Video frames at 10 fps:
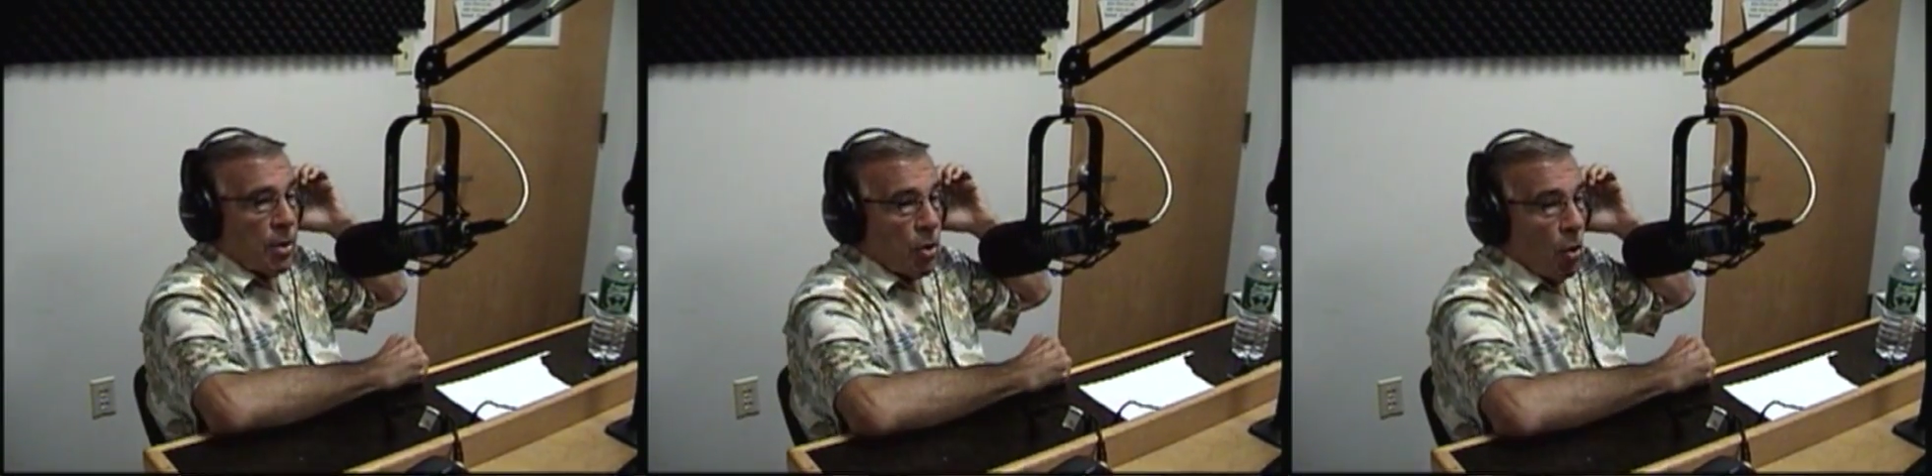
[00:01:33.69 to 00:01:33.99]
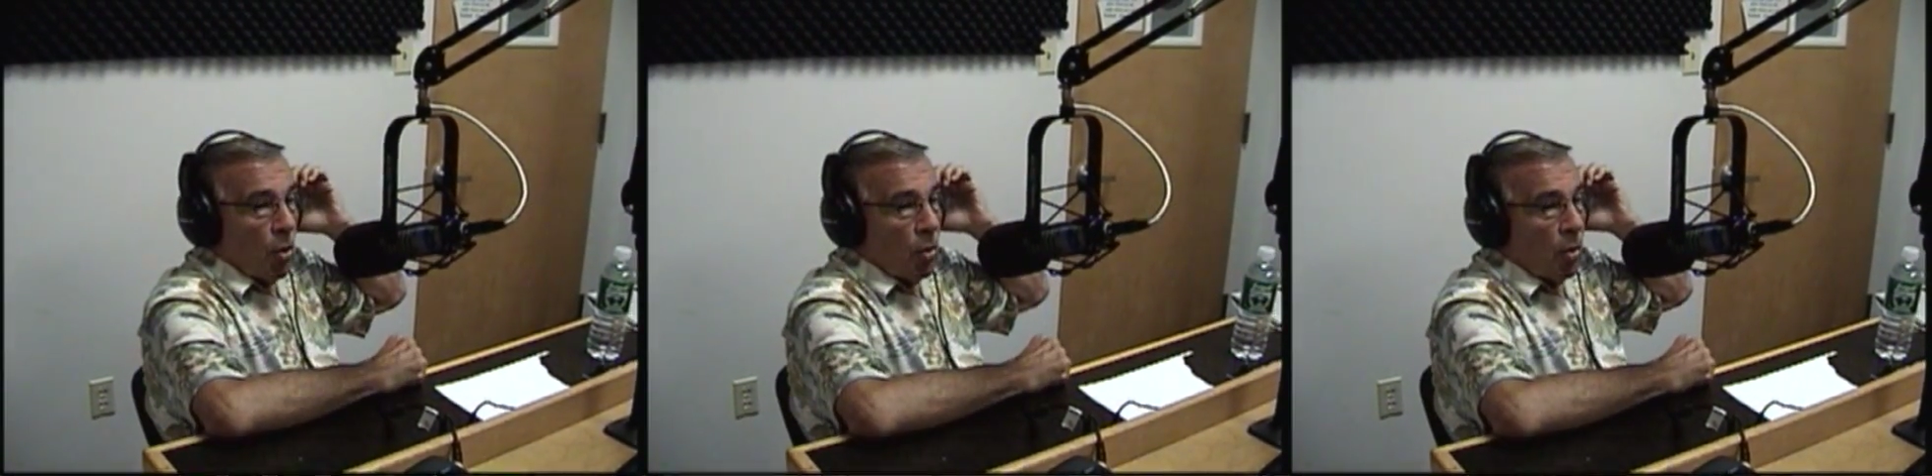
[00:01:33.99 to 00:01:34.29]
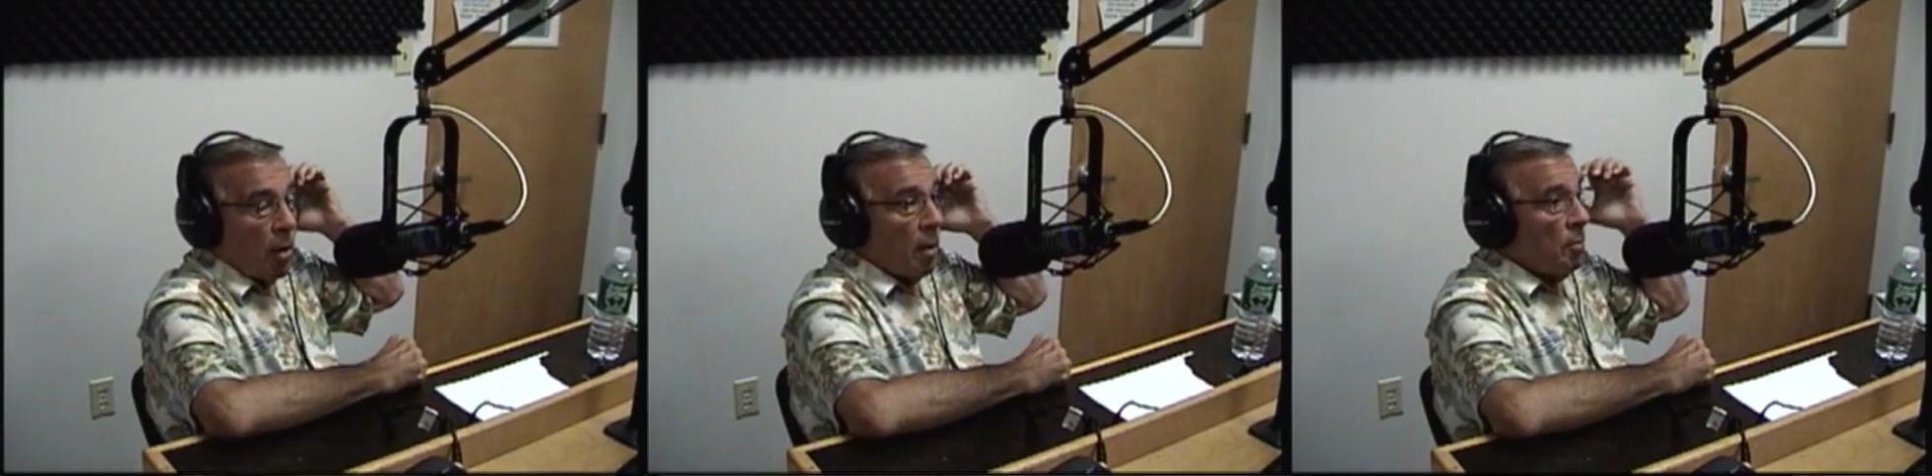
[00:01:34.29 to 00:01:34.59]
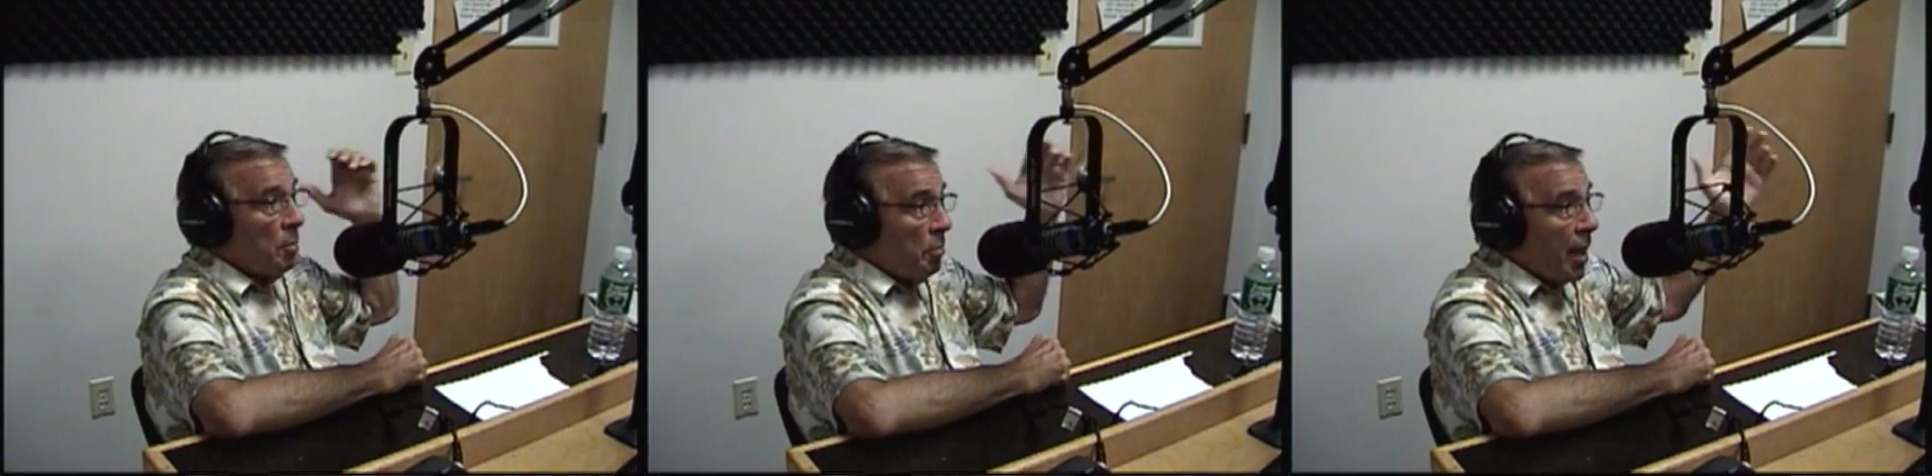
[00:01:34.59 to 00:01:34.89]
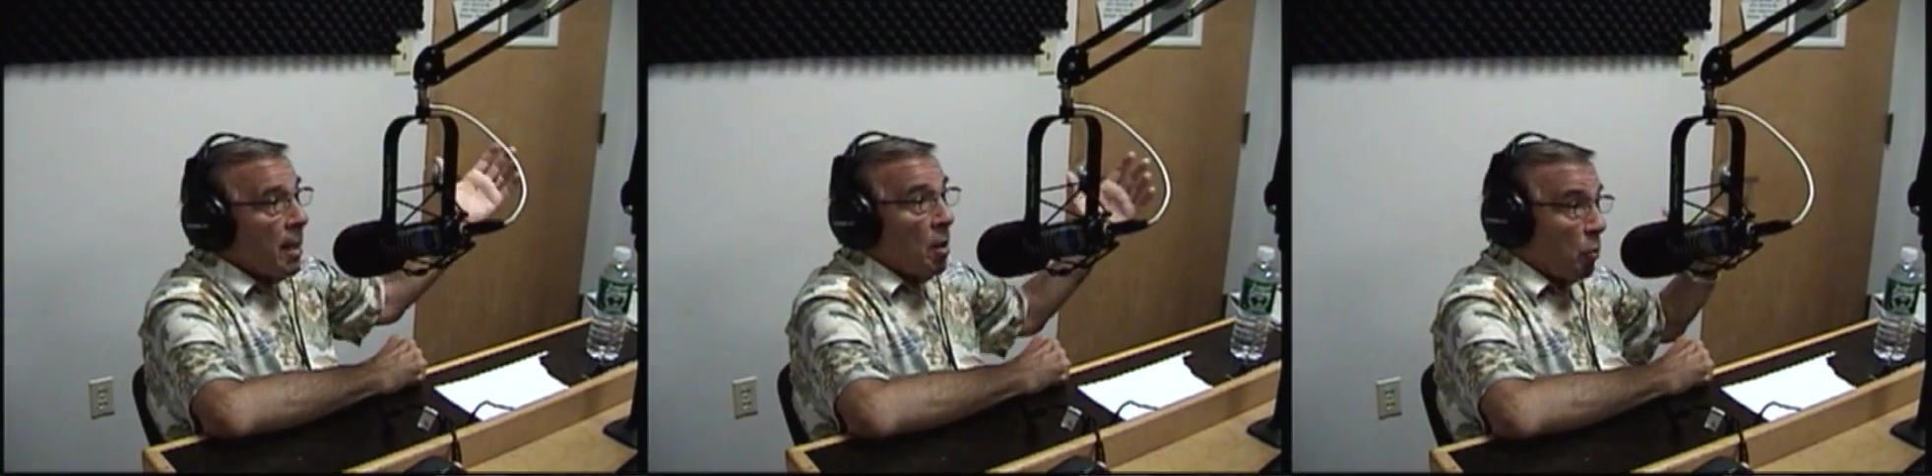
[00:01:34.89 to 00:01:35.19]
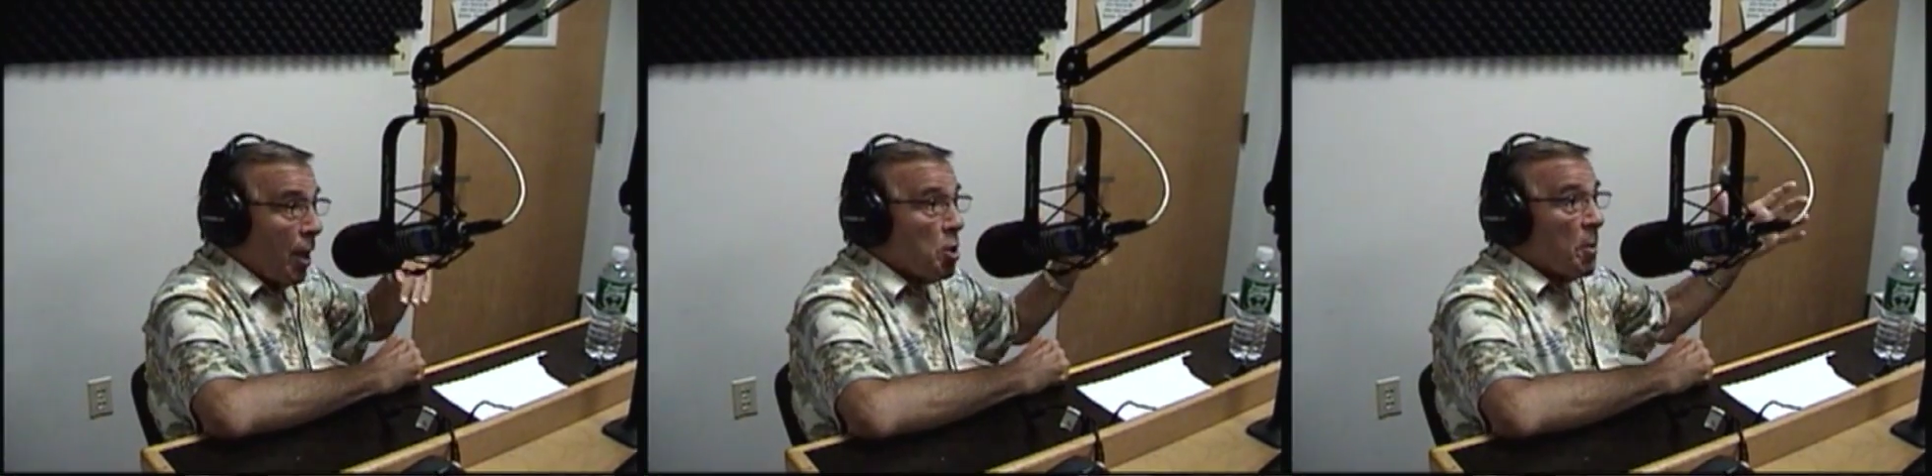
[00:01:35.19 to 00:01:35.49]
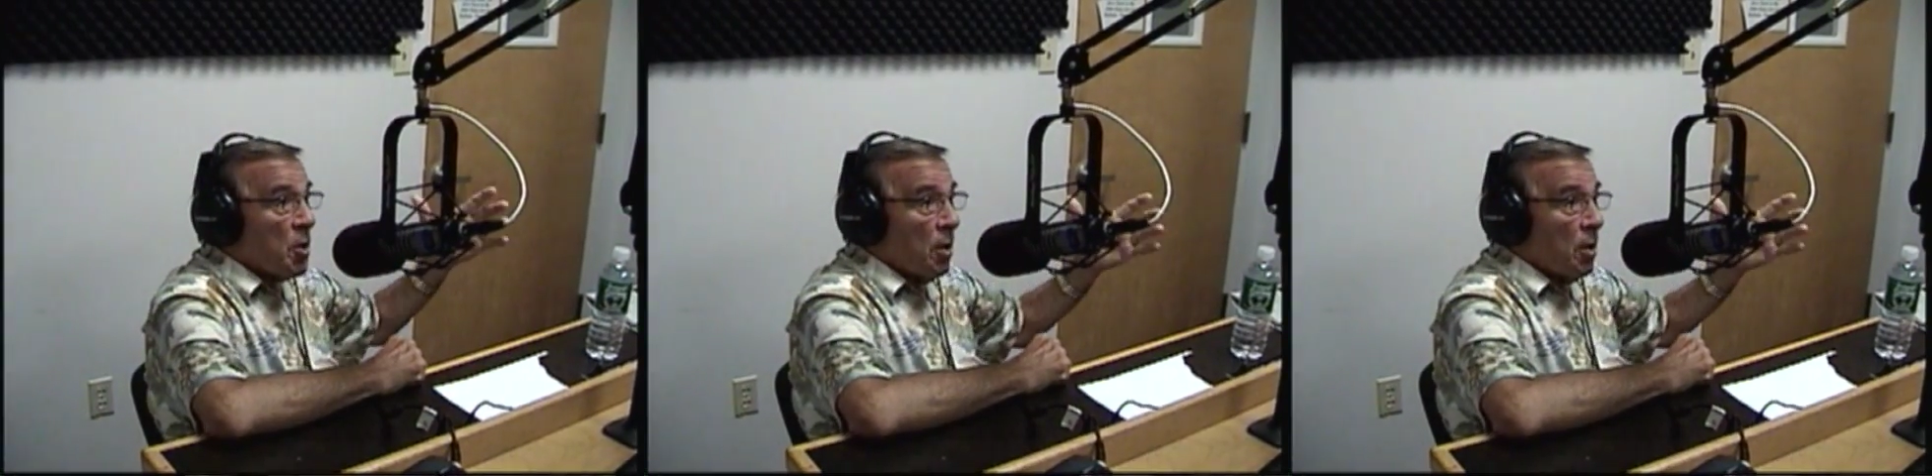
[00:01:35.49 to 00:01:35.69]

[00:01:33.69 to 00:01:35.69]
So making arrangements